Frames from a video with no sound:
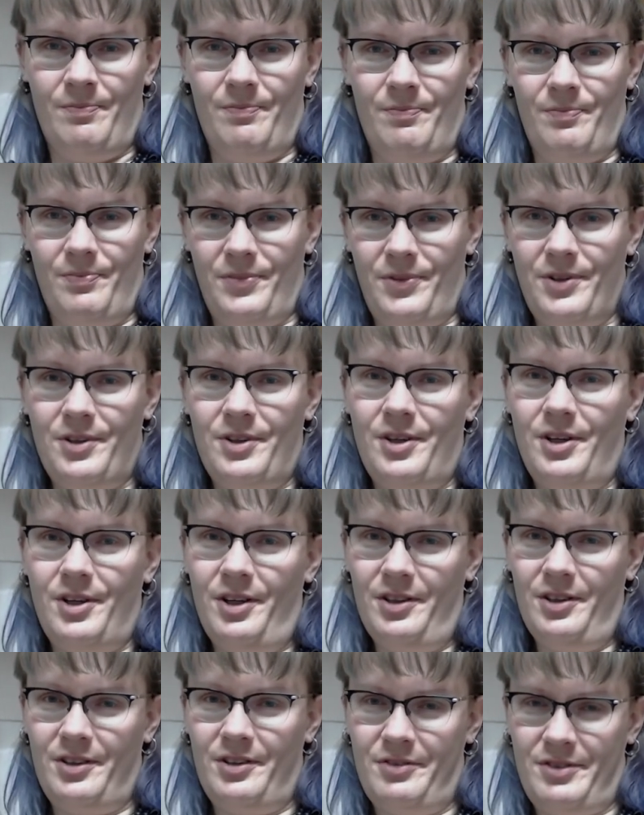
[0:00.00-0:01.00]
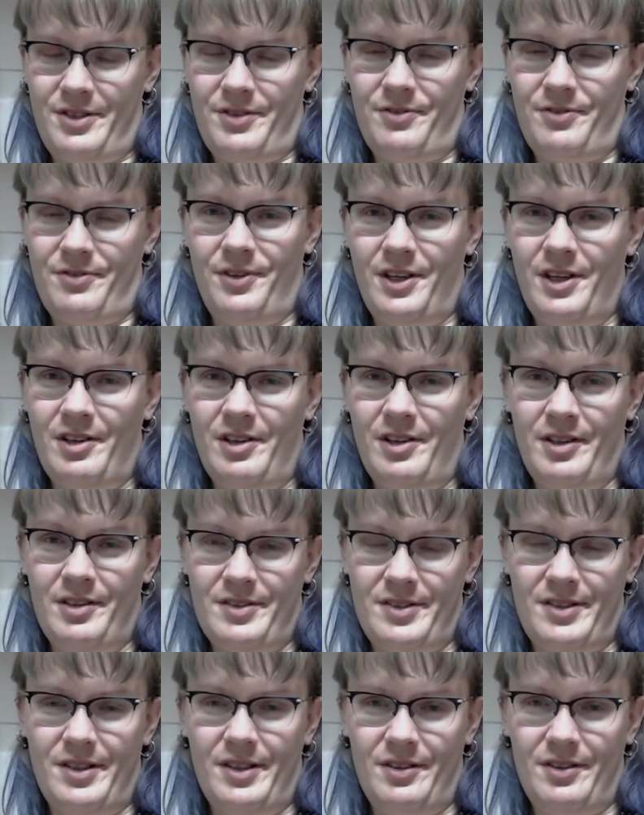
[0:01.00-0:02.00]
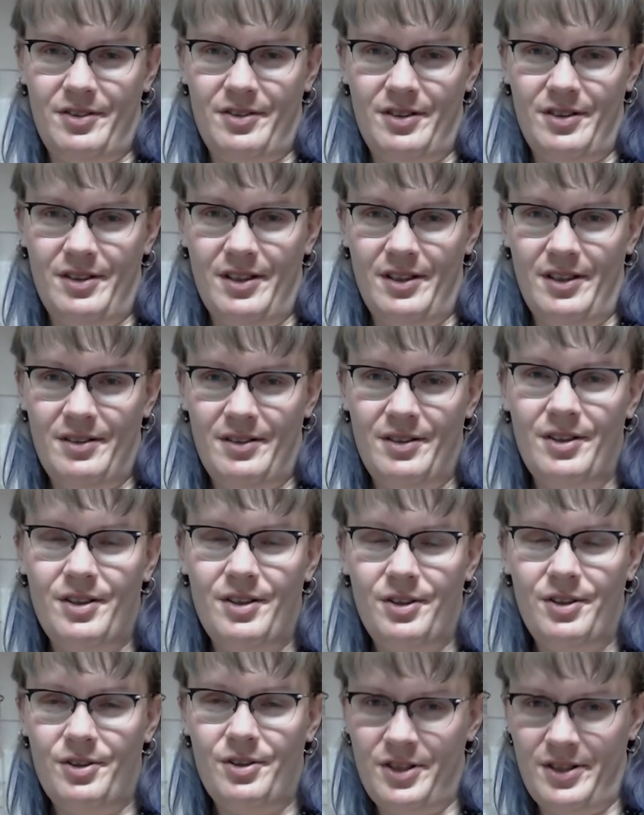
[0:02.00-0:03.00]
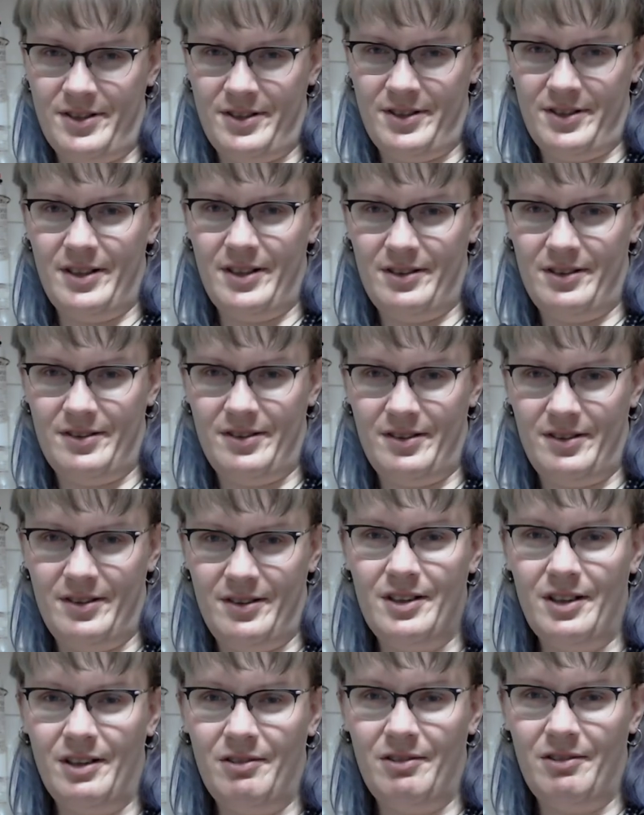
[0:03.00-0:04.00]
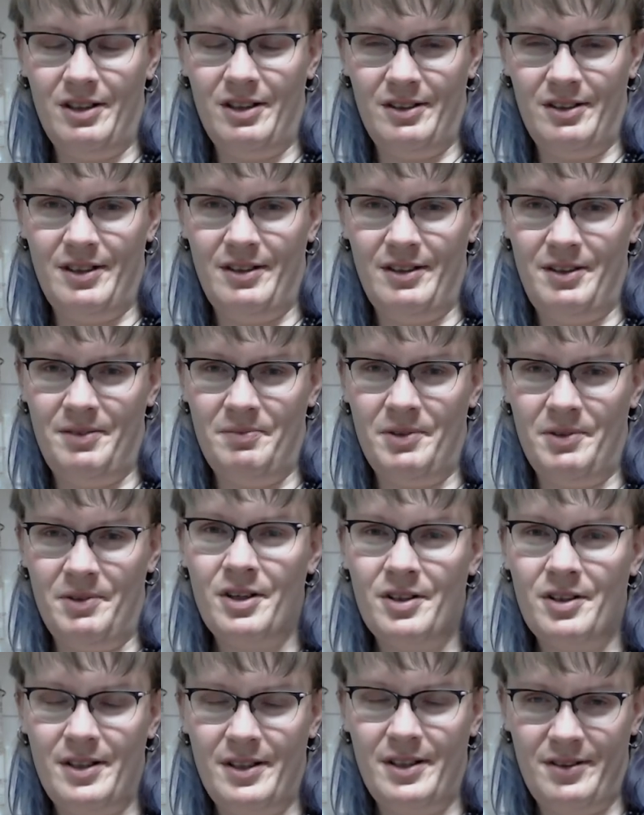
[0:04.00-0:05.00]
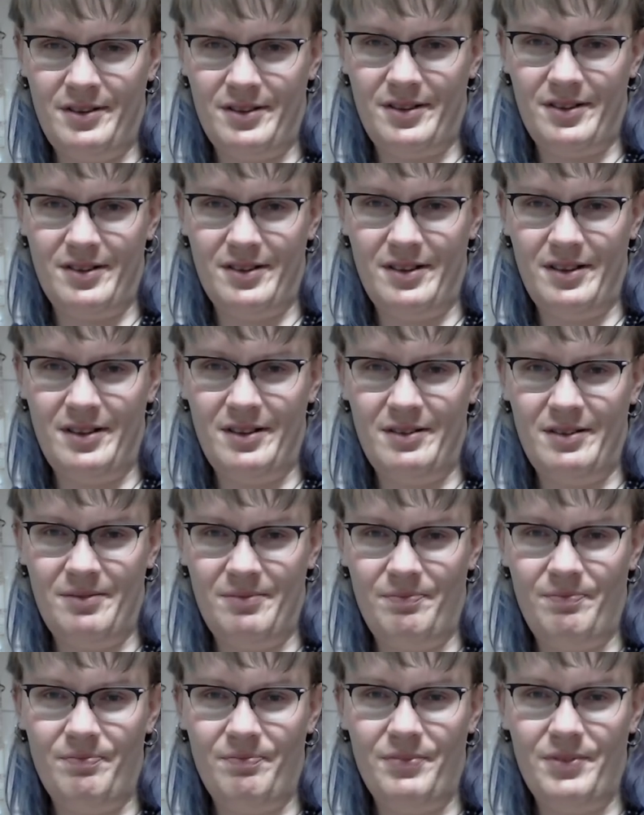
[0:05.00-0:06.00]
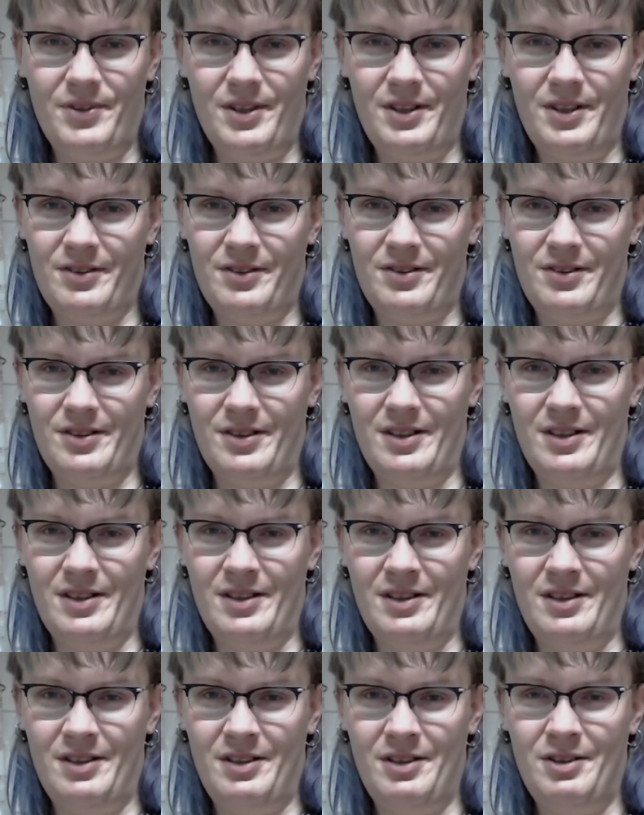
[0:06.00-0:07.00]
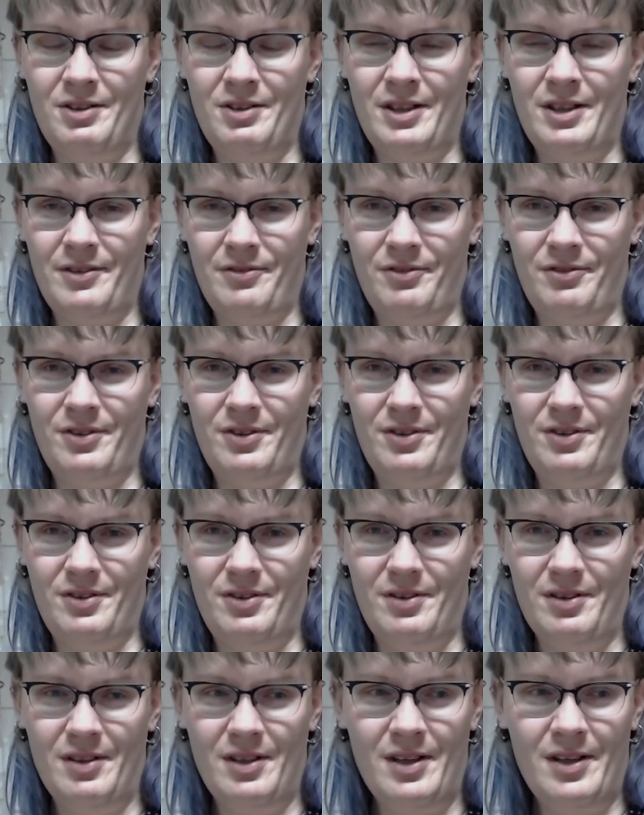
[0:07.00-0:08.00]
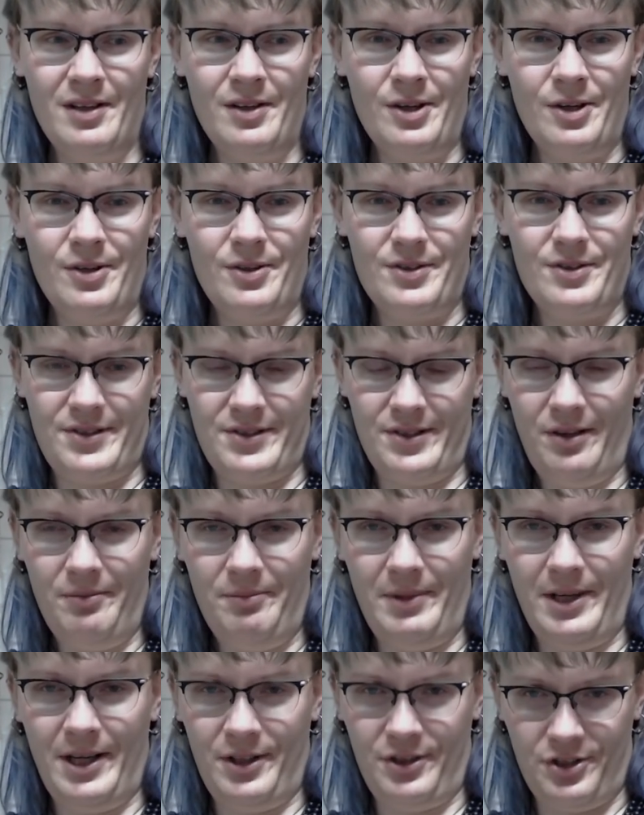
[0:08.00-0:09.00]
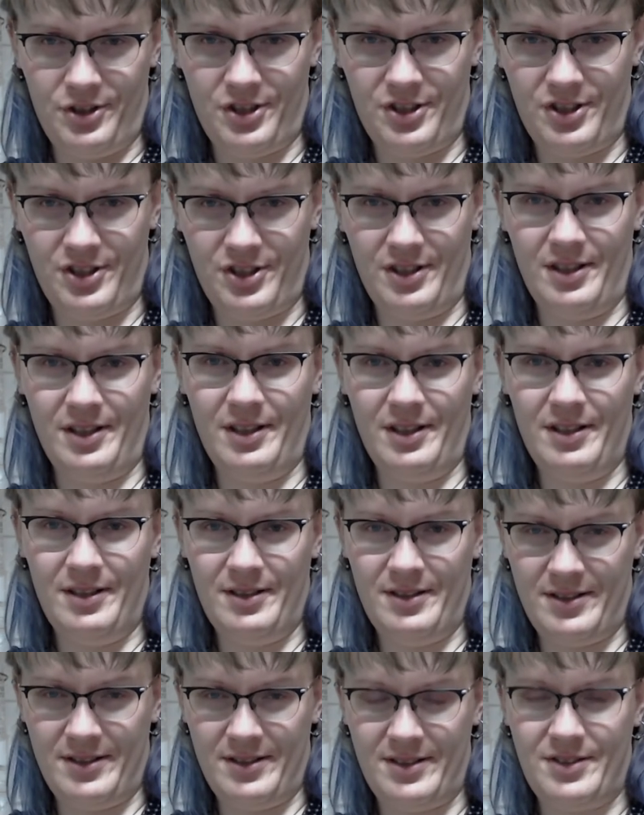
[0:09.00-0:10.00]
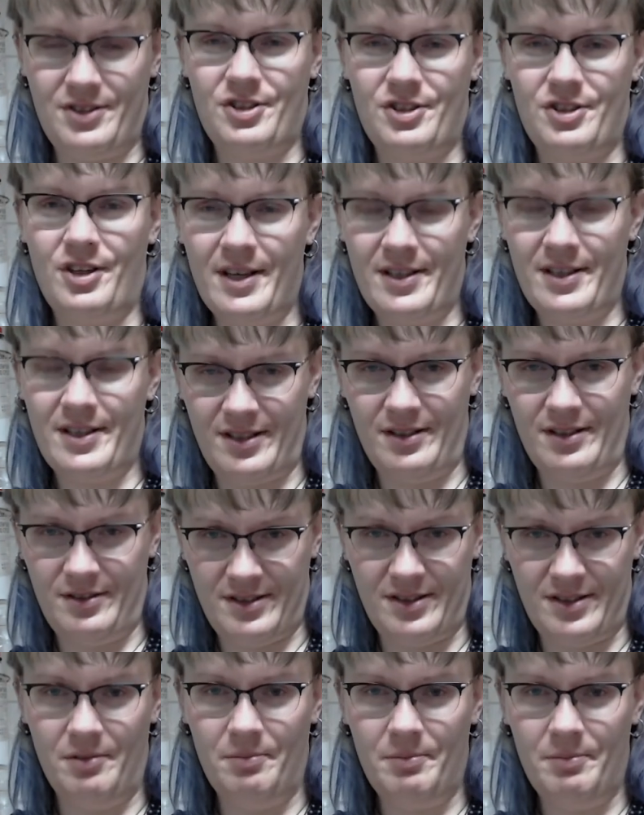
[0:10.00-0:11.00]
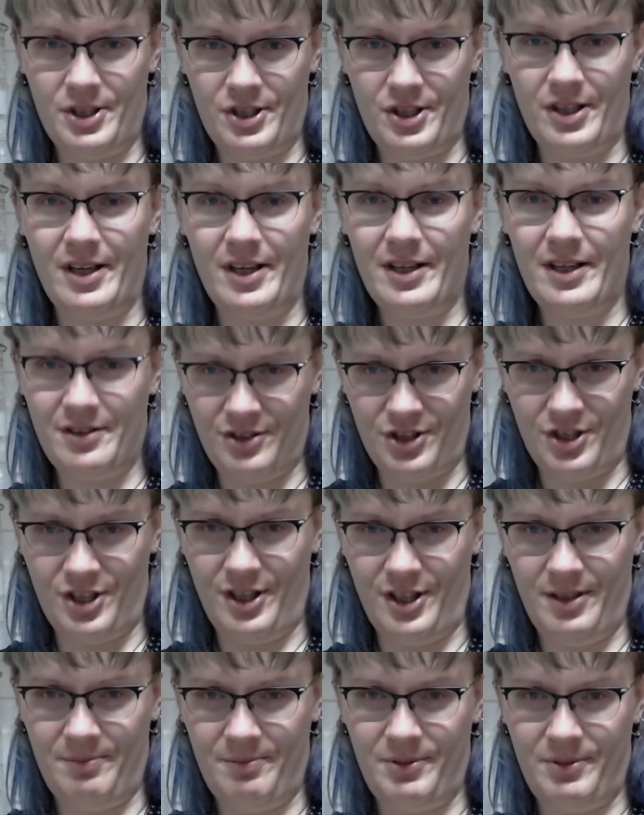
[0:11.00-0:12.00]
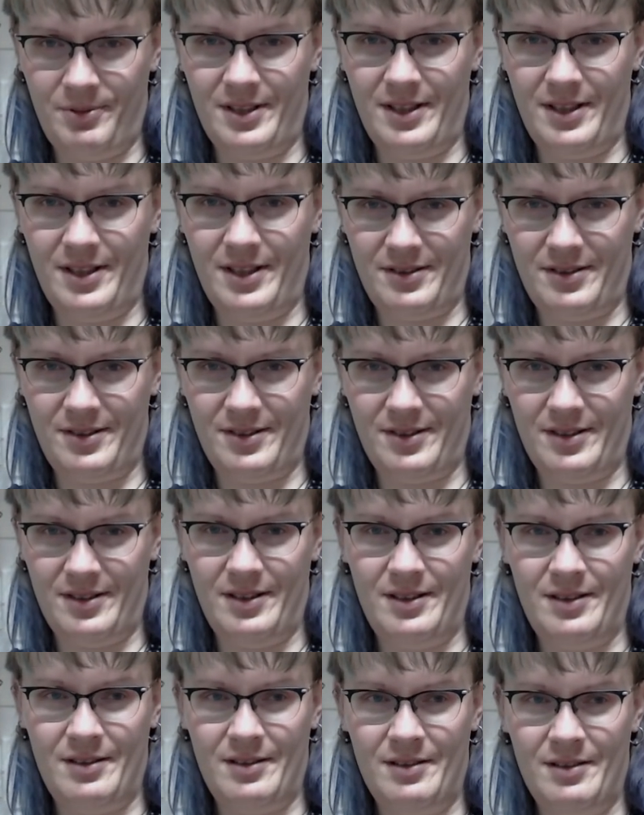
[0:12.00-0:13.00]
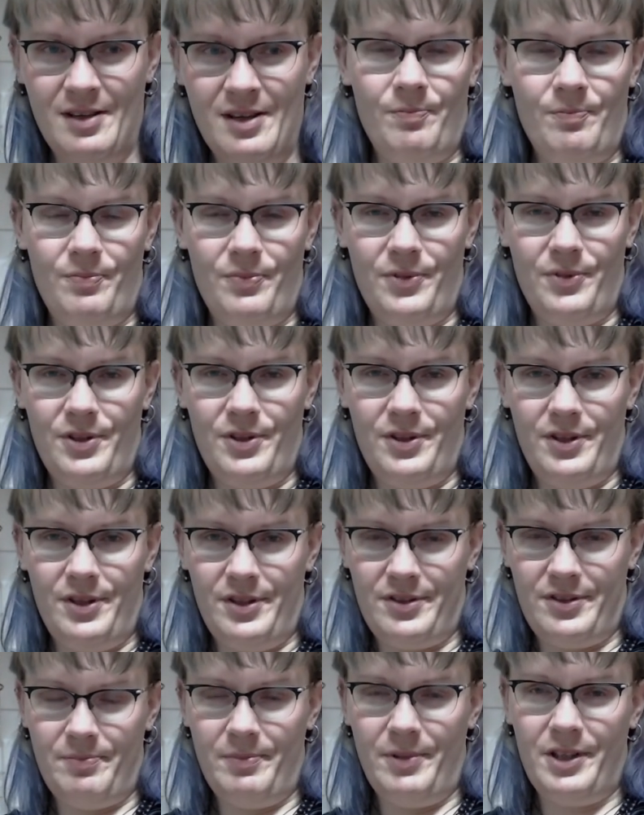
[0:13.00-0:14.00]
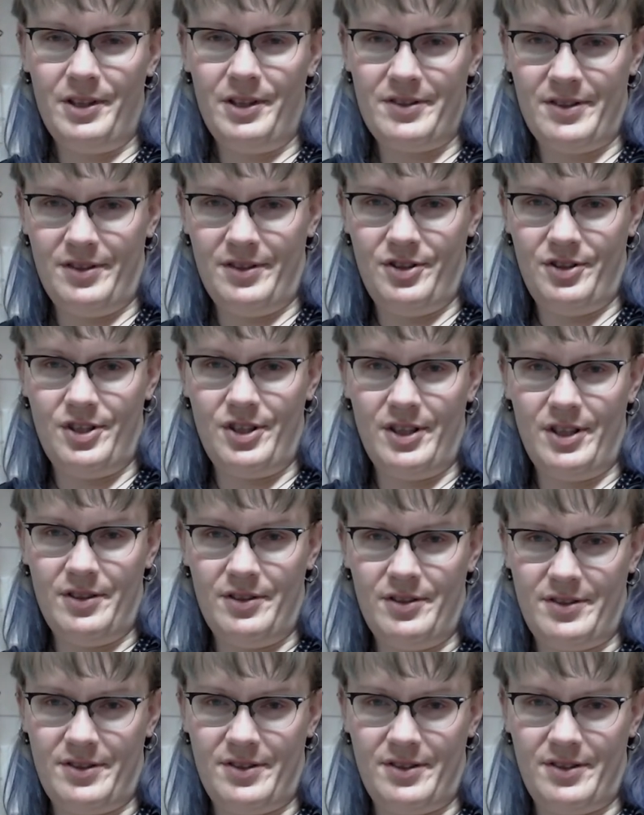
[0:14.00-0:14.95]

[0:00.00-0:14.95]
all those feelings that you just can't go on anymore, and you have so much stress and so much hardship that it makes it just